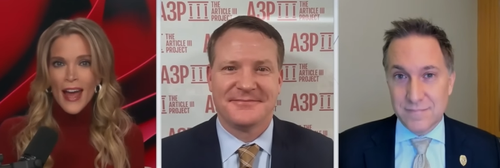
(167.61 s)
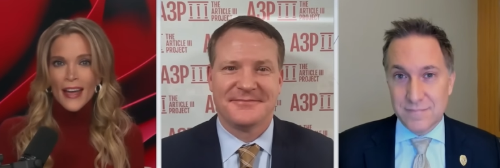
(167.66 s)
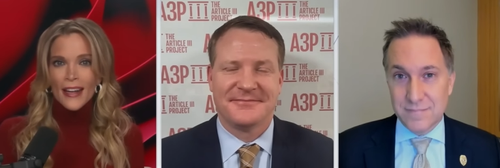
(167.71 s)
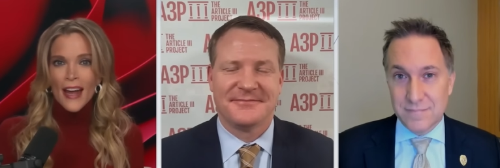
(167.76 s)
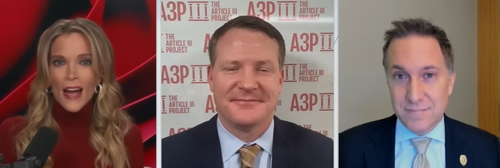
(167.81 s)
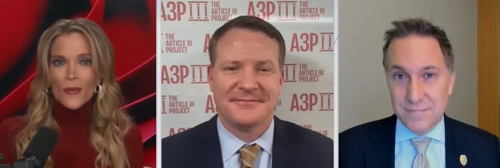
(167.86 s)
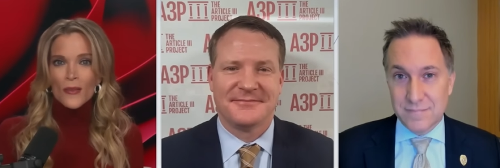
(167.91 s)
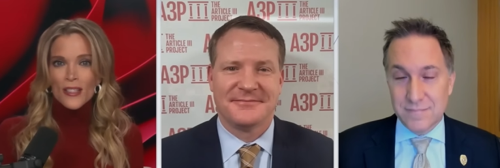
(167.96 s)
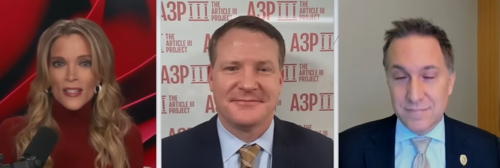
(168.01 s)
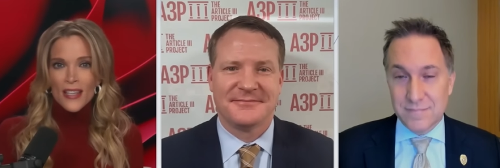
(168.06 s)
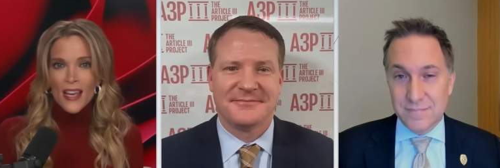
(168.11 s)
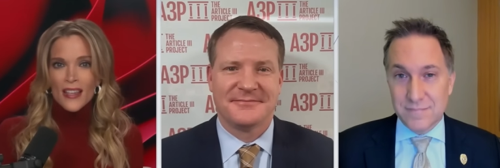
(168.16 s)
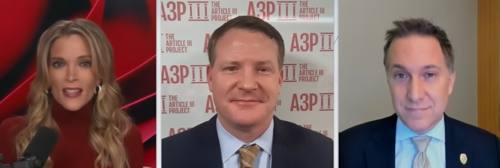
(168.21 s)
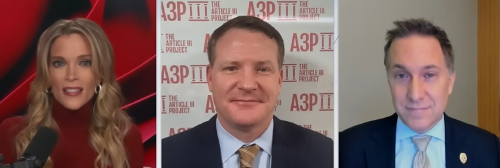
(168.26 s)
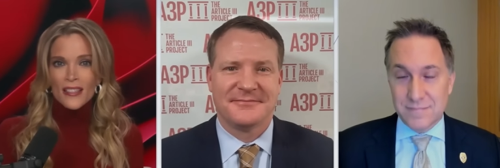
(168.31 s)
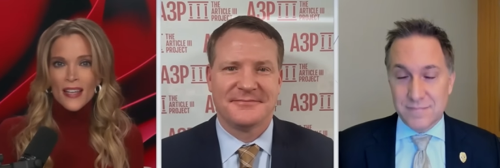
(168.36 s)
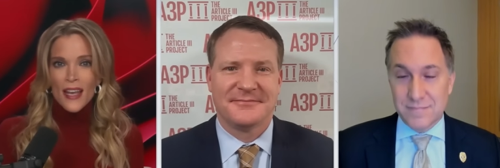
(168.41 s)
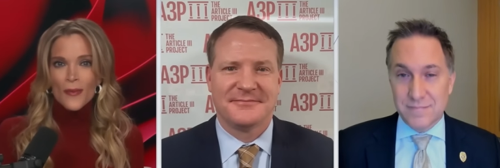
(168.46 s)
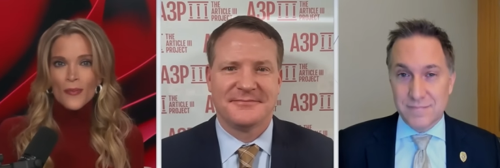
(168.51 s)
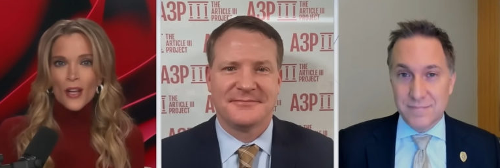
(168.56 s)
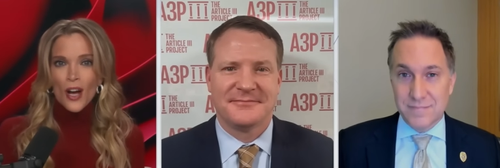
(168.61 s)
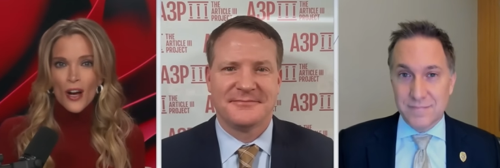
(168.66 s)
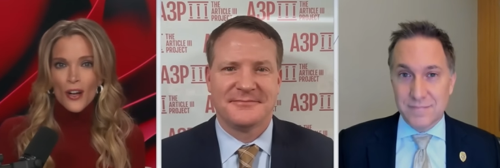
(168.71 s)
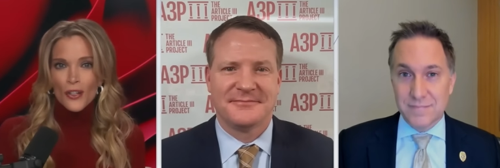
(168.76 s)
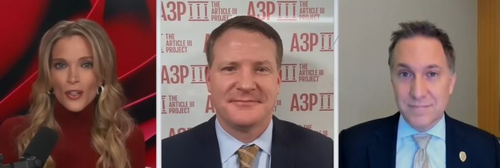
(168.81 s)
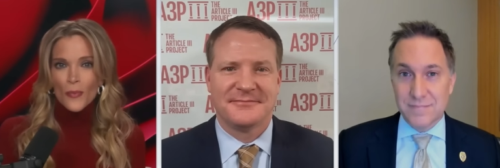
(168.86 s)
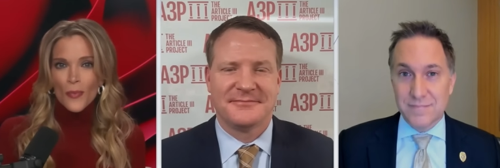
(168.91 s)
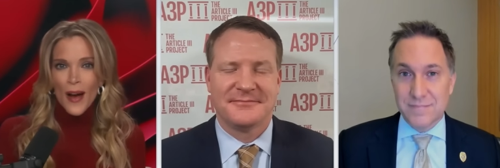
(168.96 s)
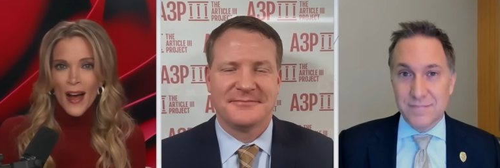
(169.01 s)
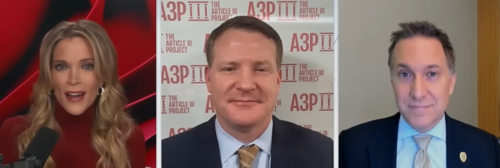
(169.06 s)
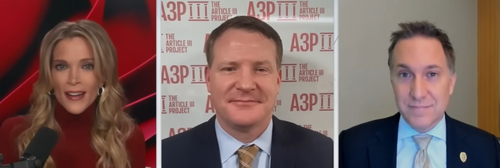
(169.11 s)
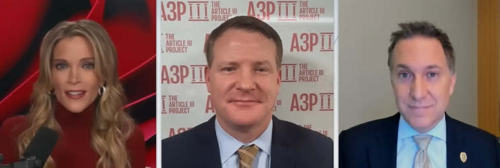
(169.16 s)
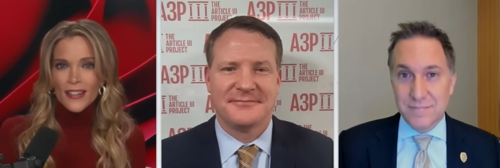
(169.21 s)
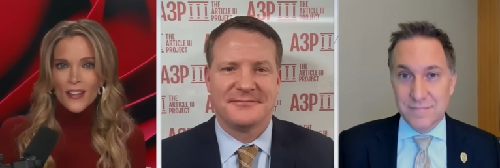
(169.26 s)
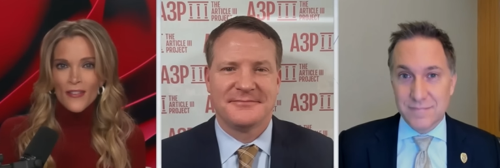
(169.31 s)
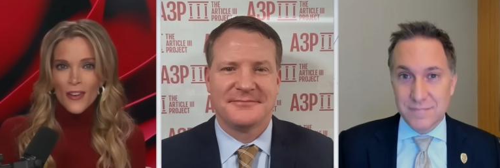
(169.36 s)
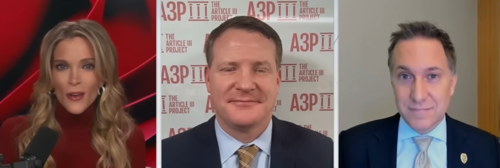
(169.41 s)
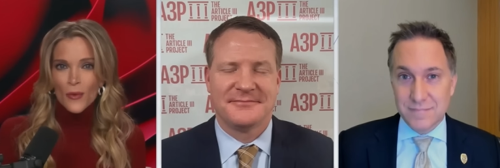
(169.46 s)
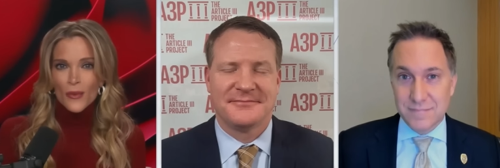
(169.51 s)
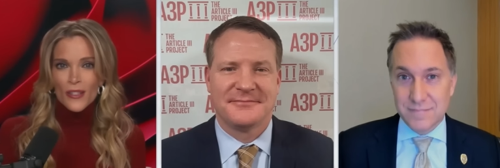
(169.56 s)
Speaker 1: And I would say the same to Hunter
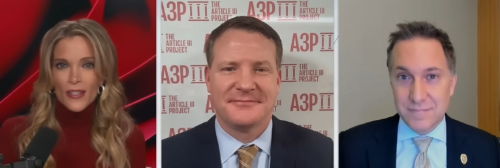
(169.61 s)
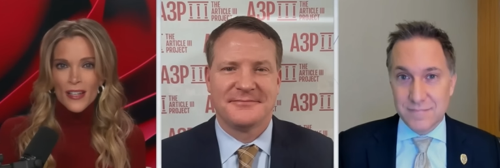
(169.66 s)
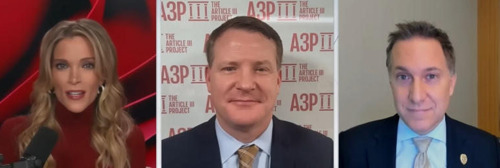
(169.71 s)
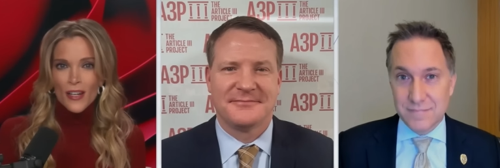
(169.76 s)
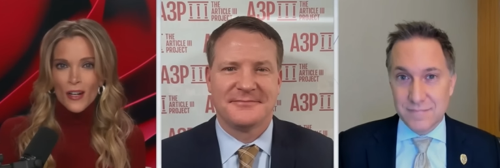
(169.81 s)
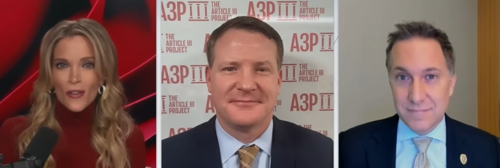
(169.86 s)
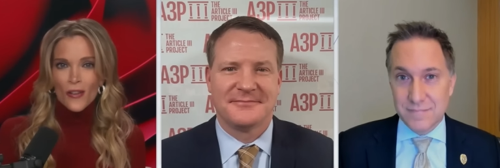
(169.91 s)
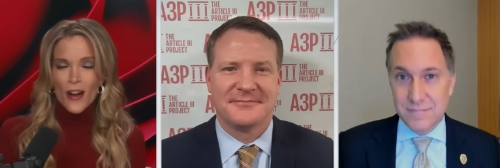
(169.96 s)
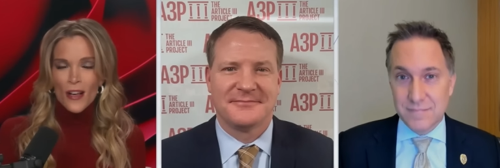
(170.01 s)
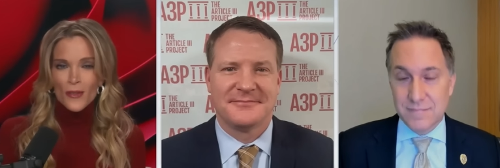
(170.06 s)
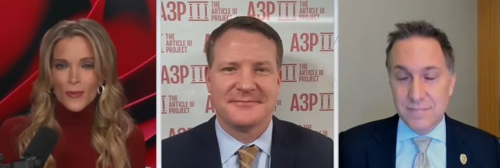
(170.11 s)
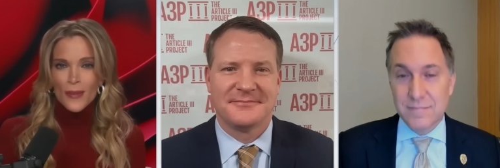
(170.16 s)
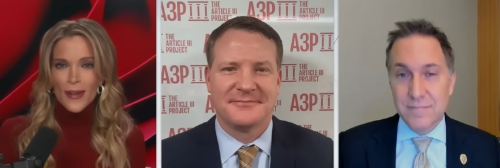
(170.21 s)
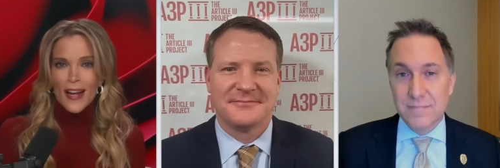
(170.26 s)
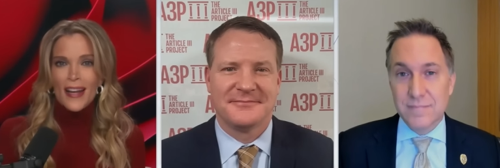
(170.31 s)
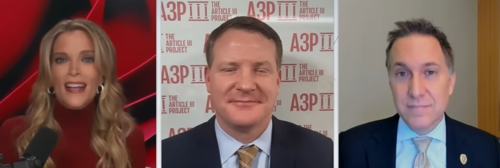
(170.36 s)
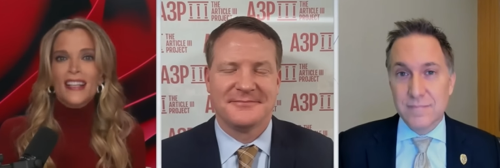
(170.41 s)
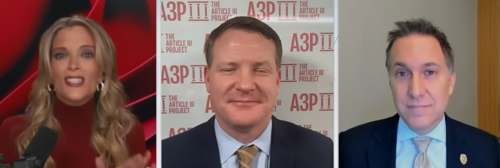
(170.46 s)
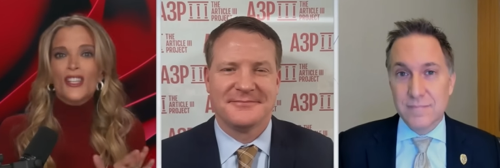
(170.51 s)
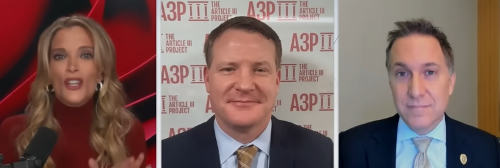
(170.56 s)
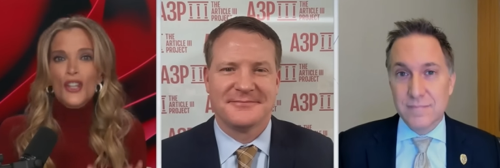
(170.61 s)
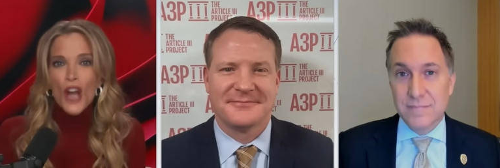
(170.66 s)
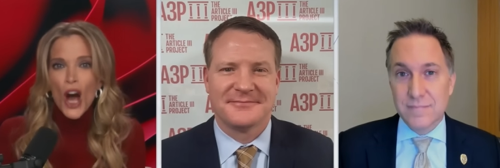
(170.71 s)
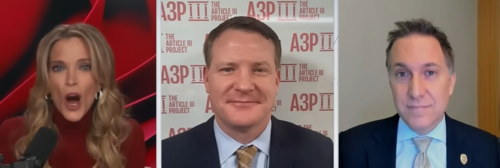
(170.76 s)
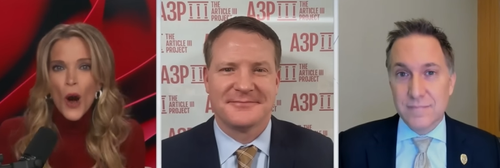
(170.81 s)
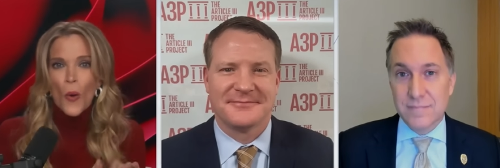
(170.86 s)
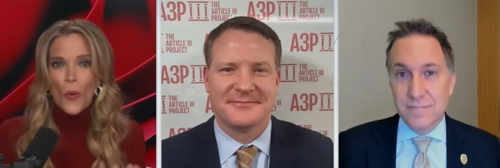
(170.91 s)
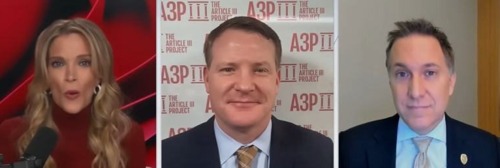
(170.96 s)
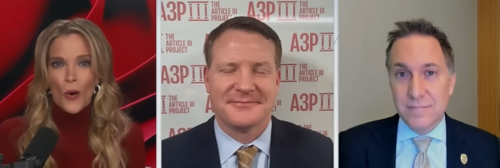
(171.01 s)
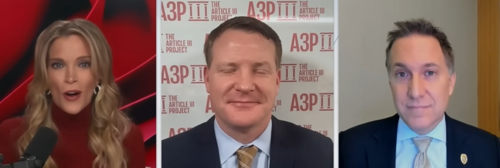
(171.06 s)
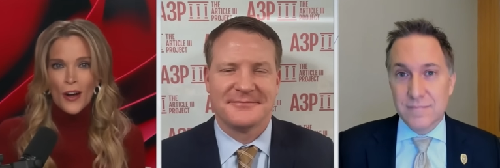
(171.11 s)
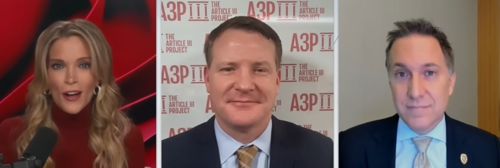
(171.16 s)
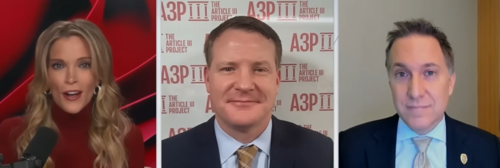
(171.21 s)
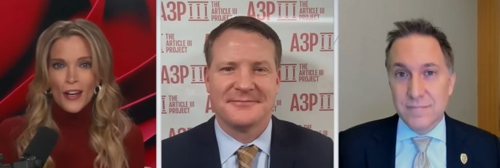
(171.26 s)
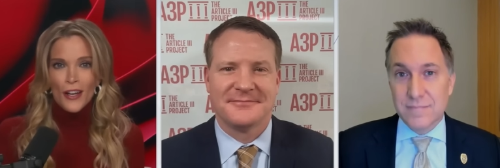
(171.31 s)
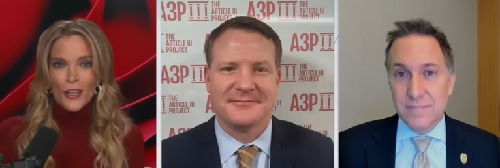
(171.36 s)
Biden if he were sitting across from me now. It's a no.